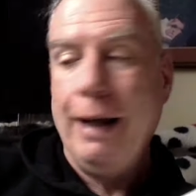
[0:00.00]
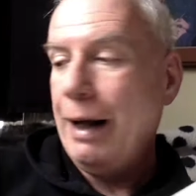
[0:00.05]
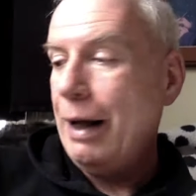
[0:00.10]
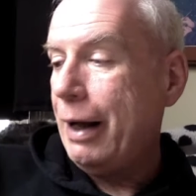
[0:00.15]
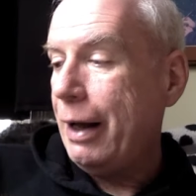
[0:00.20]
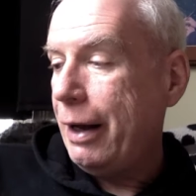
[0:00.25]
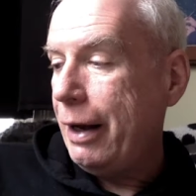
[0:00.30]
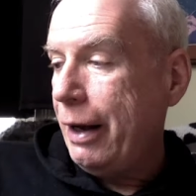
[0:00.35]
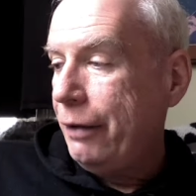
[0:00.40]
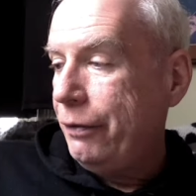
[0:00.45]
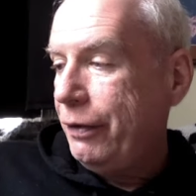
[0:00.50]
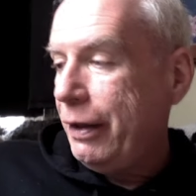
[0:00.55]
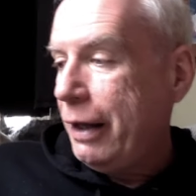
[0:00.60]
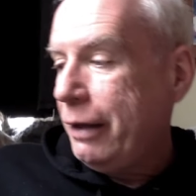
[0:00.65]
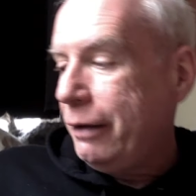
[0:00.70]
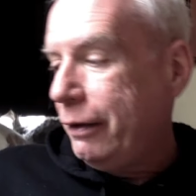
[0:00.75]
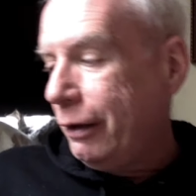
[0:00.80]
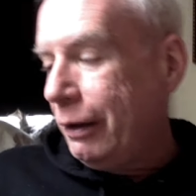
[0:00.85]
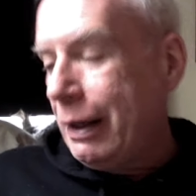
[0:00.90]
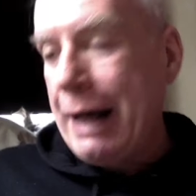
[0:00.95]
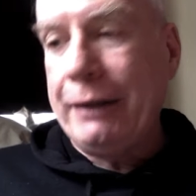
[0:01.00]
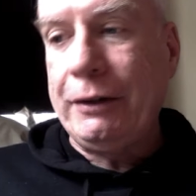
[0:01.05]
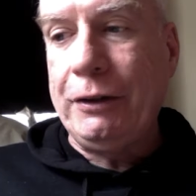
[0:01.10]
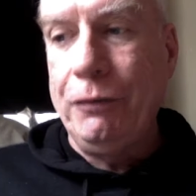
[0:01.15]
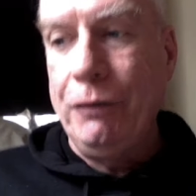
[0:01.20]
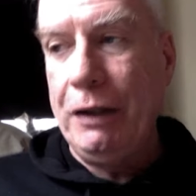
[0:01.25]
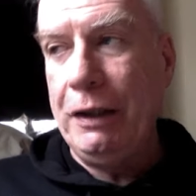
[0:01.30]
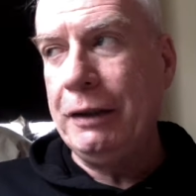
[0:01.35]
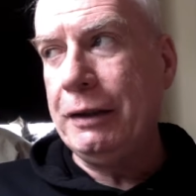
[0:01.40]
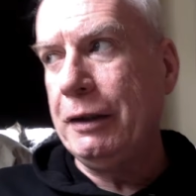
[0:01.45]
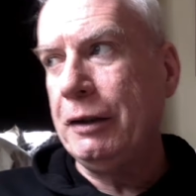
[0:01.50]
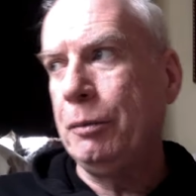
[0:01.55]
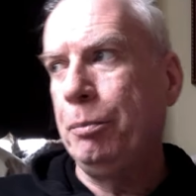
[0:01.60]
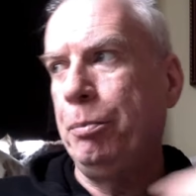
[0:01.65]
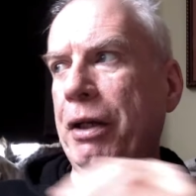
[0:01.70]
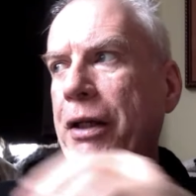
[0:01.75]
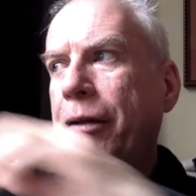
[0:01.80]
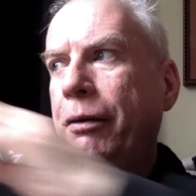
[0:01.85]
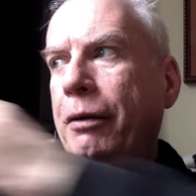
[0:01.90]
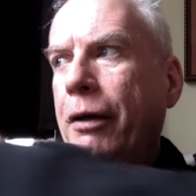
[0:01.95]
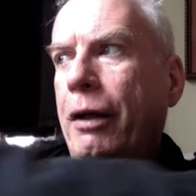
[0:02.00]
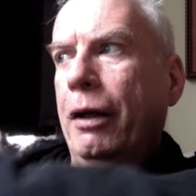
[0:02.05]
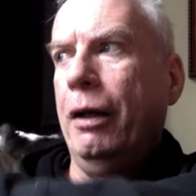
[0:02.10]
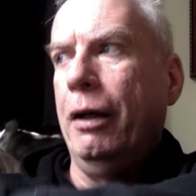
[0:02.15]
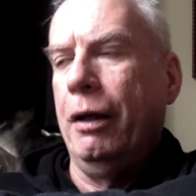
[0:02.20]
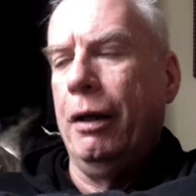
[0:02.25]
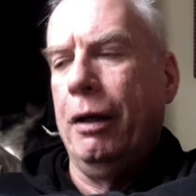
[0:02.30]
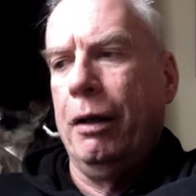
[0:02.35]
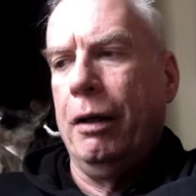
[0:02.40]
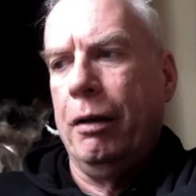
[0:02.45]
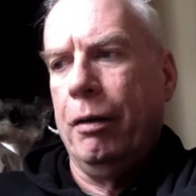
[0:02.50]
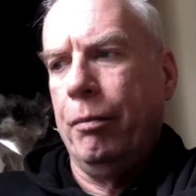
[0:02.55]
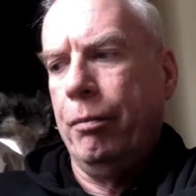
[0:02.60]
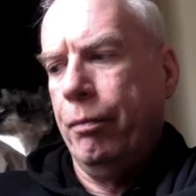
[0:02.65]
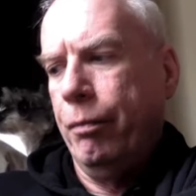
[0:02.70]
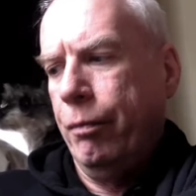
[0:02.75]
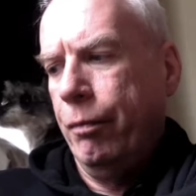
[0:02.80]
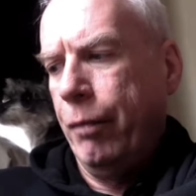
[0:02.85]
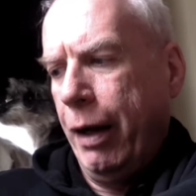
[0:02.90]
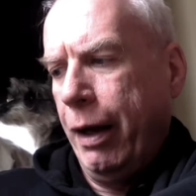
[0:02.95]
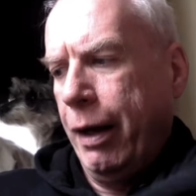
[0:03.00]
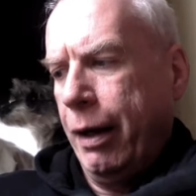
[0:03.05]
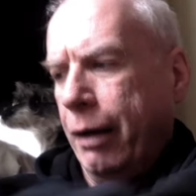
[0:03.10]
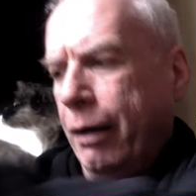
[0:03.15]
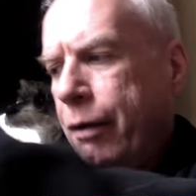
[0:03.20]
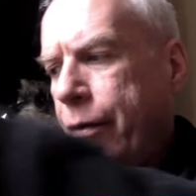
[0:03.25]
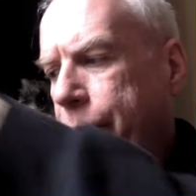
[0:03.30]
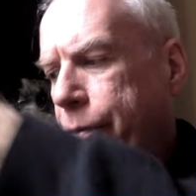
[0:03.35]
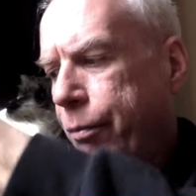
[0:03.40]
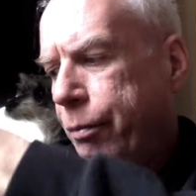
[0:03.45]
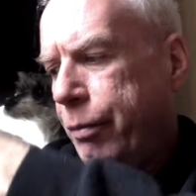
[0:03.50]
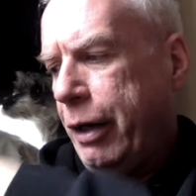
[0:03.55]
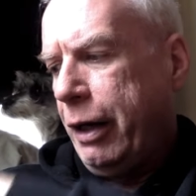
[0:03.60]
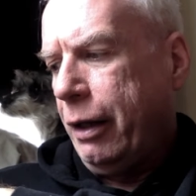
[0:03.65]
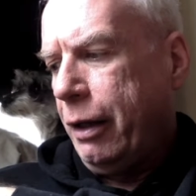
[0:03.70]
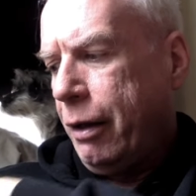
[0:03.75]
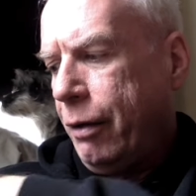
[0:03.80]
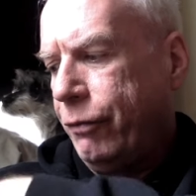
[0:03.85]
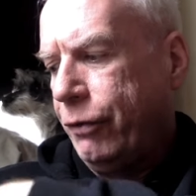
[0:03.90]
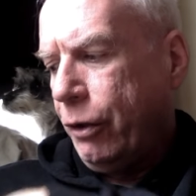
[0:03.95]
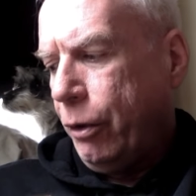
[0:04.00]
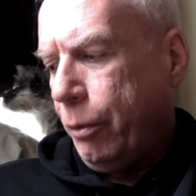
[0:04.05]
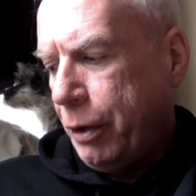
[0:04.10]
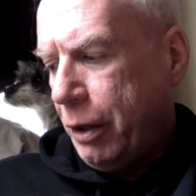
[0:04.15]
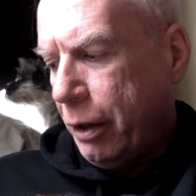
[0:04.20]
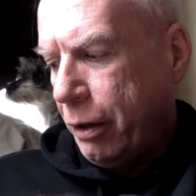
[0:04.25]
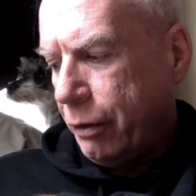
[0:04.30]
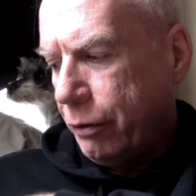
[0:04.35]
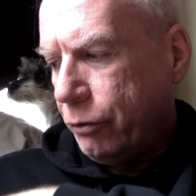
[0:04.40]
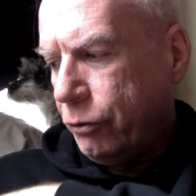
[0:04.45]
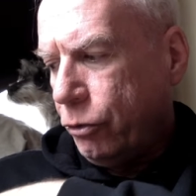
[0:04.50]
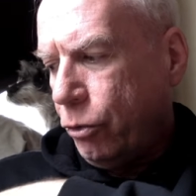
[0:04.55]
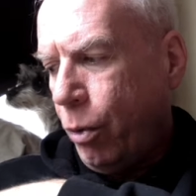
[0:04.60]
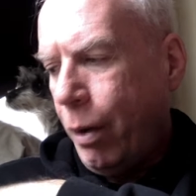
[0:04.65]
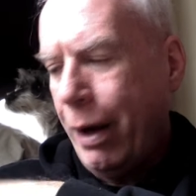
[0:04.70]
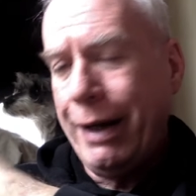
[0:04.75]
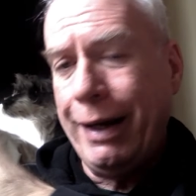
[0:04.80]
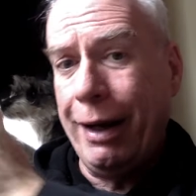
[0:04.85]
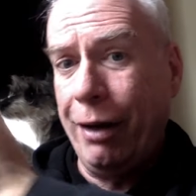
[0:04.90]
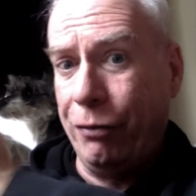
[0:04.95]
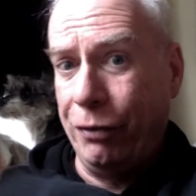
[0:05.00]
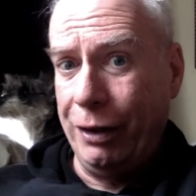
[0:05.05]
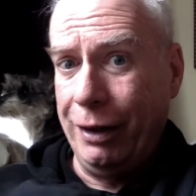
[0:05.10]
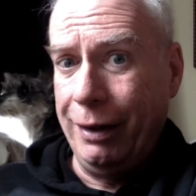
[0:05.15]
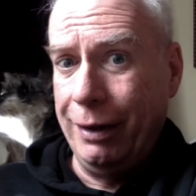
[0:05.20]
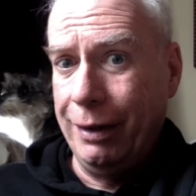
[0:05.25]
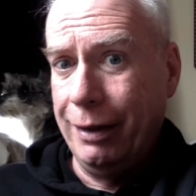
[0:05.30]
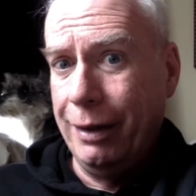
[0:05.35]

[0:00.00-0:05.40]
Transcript: Uh, and then the last of these, this big uh, manila envelope here, quite heavy.